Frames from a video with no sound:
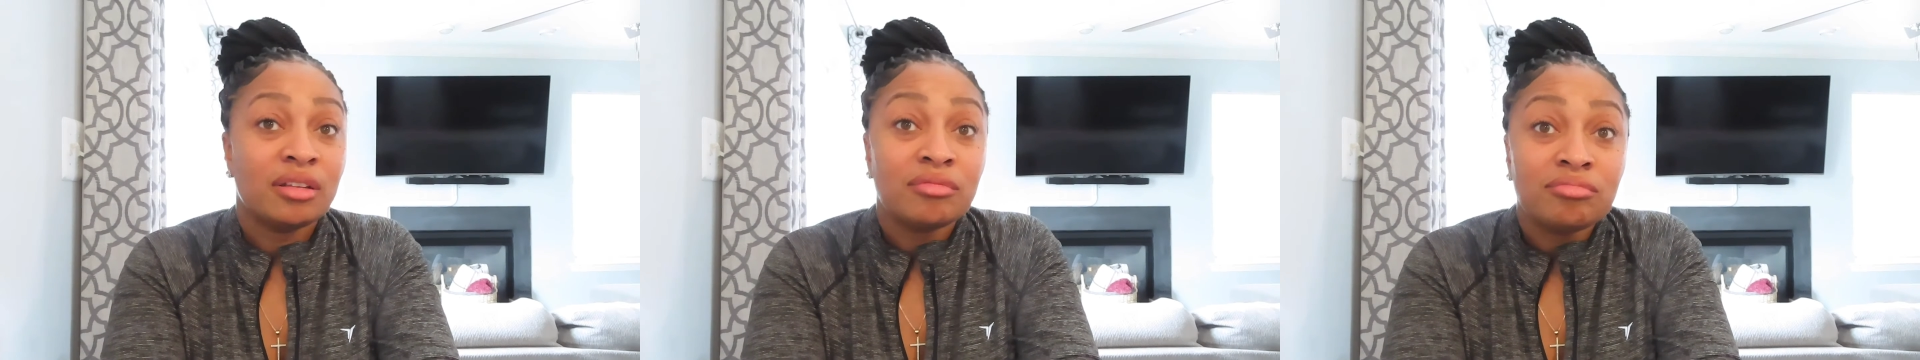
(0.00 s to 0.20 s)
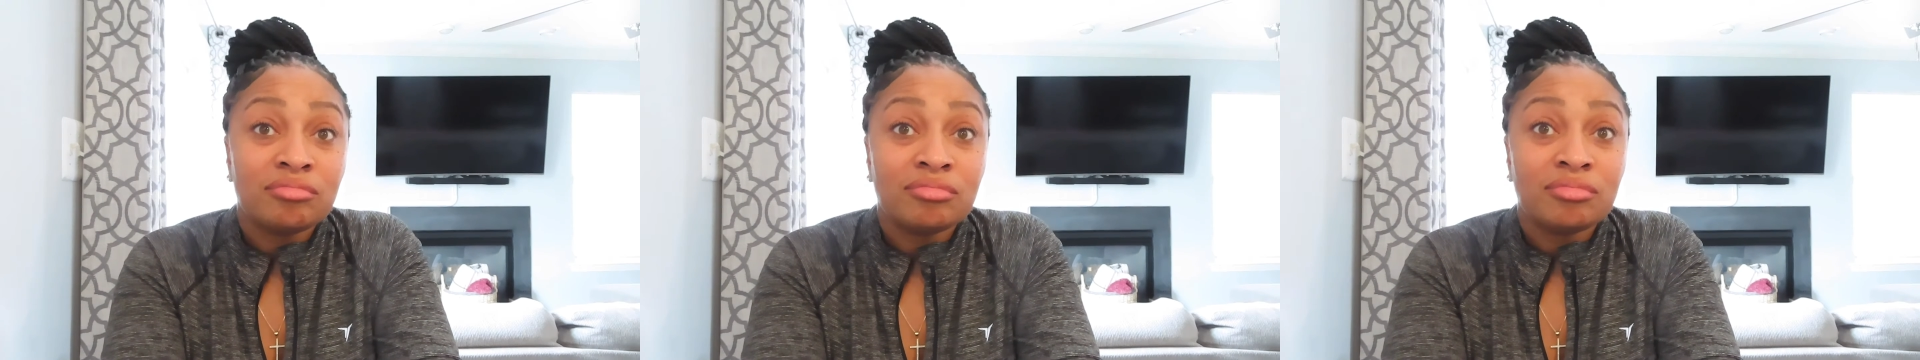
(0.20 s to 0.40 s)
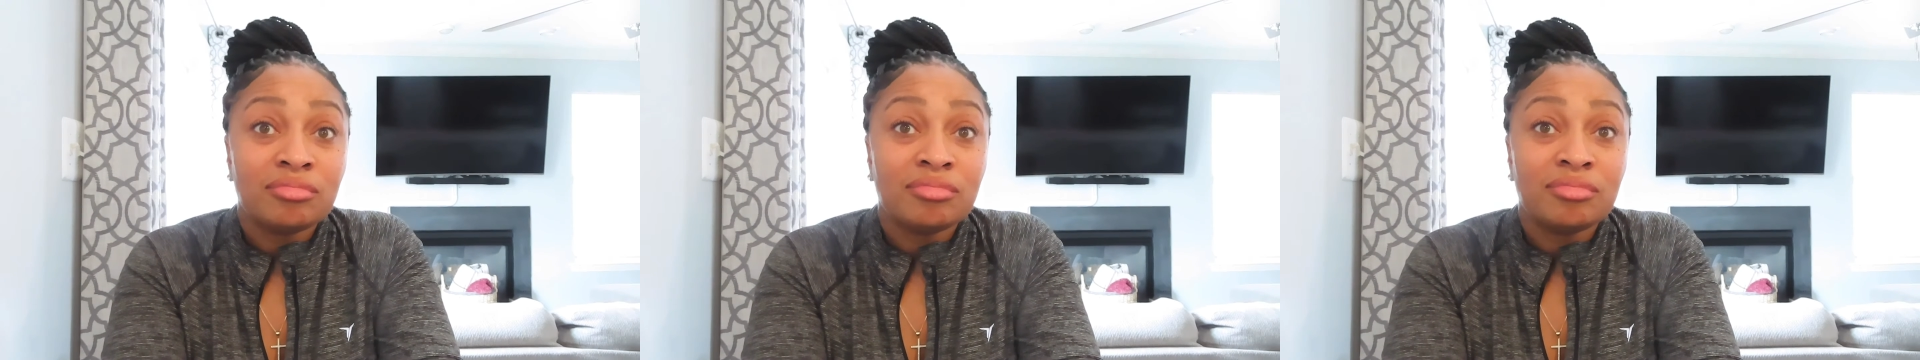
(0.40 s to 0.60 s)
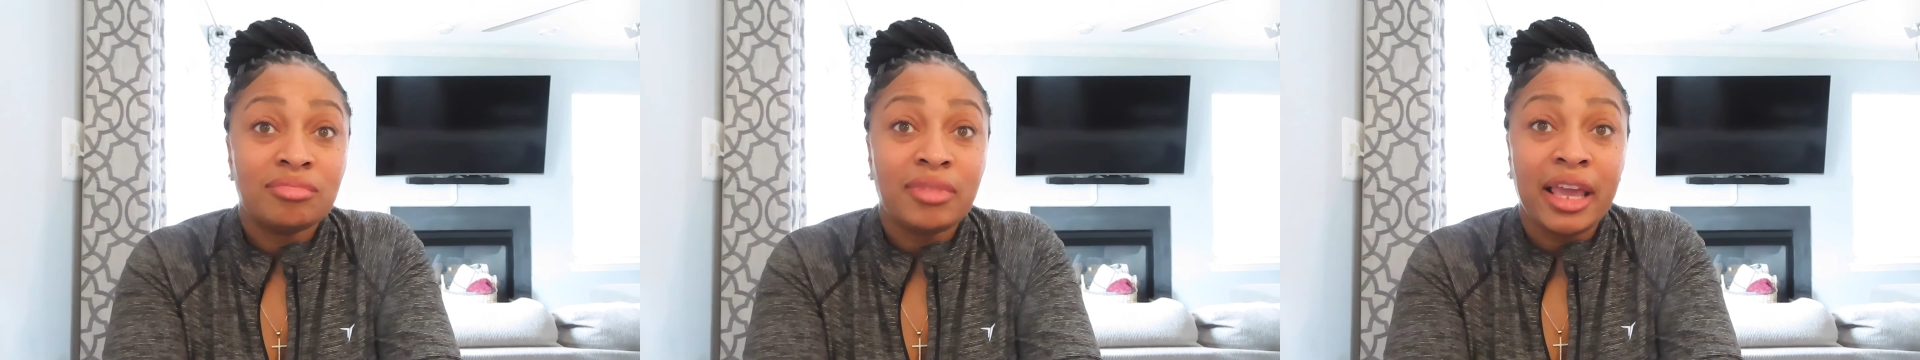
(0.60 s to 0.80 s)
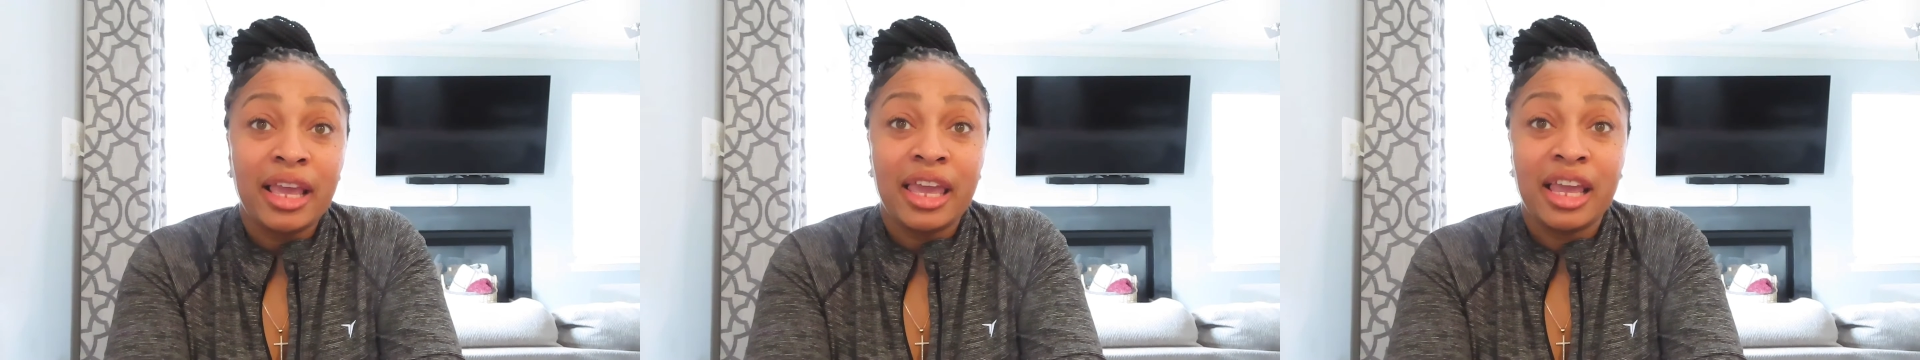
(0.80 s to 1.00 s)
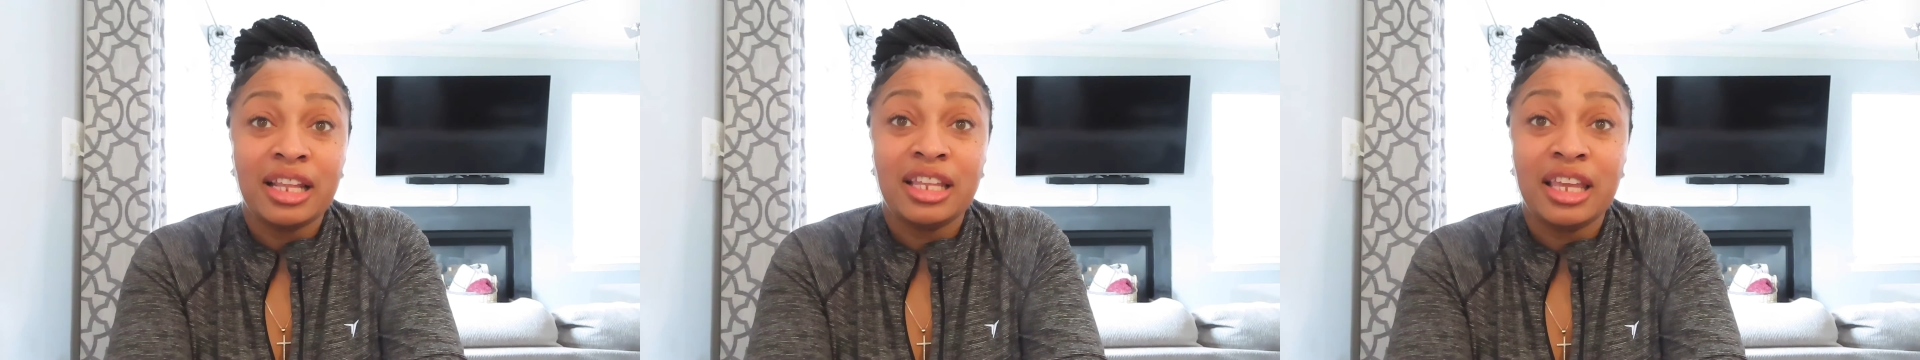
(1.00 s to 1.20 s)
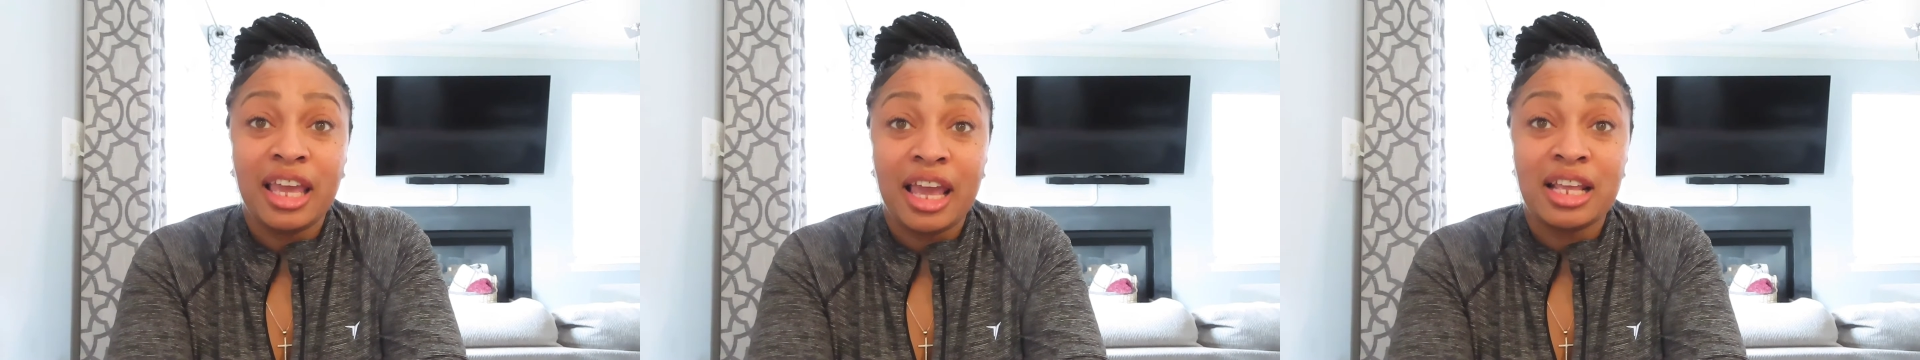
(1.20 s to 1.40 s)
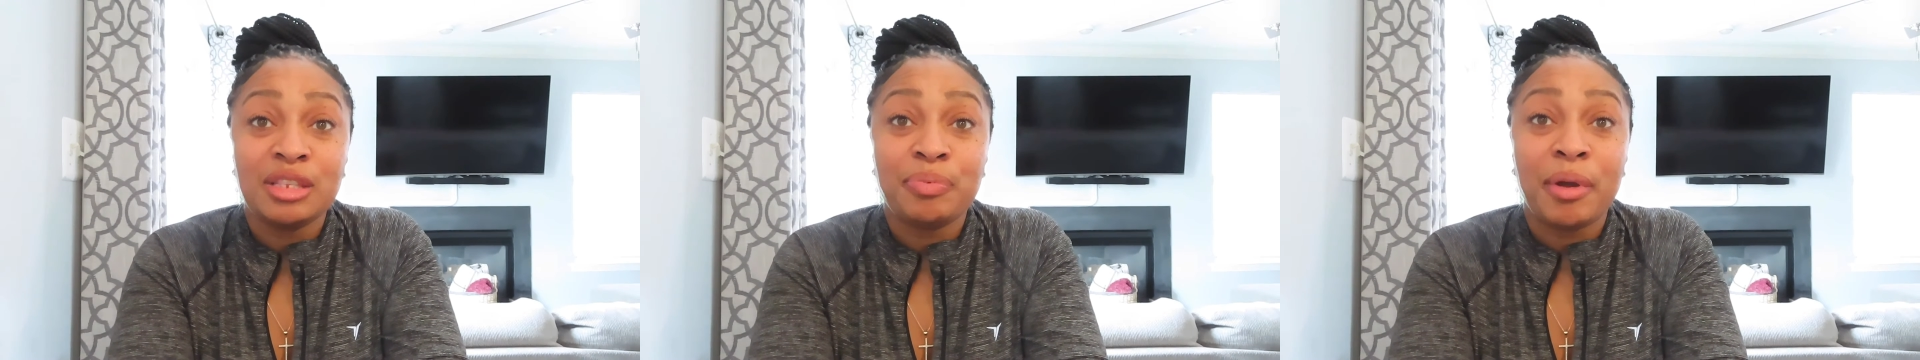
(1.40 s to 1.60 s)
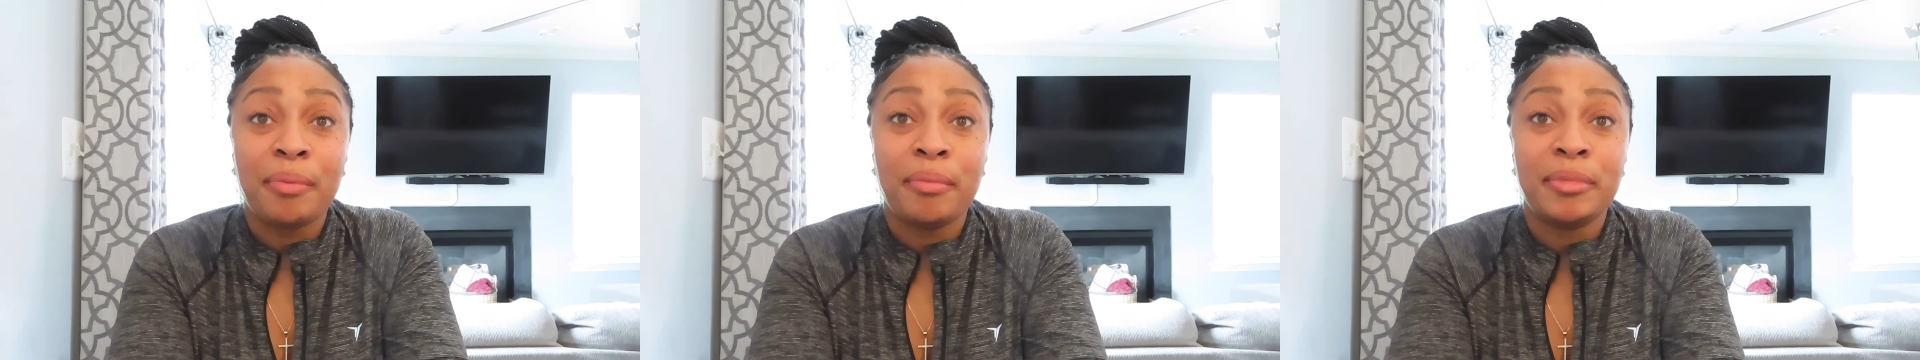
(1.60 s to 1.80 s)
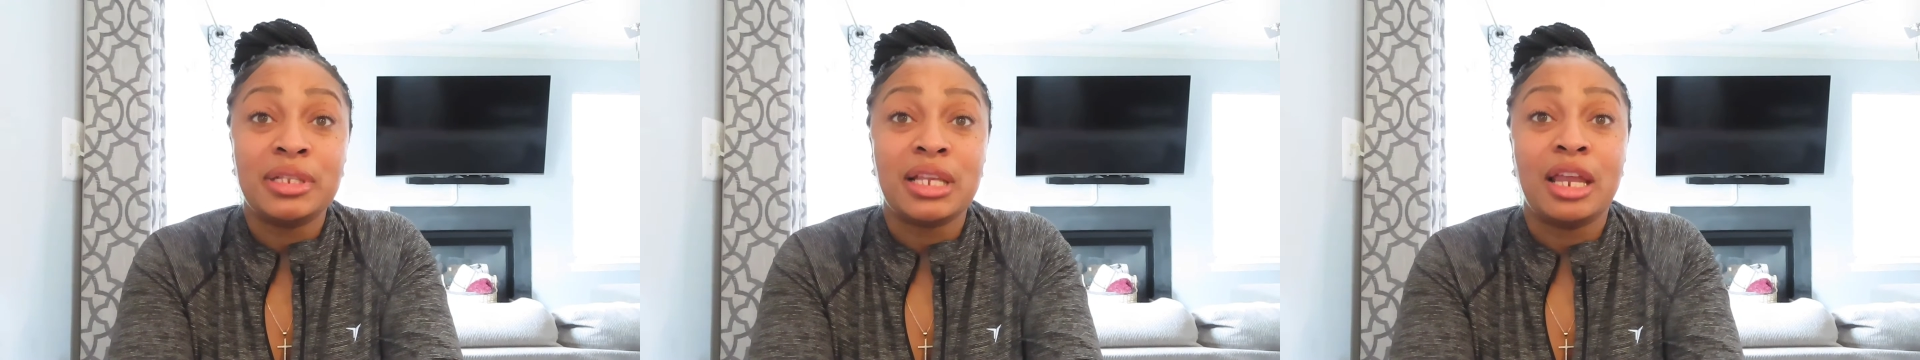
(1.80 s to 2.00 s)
I don't know. And candy canes, peppermints.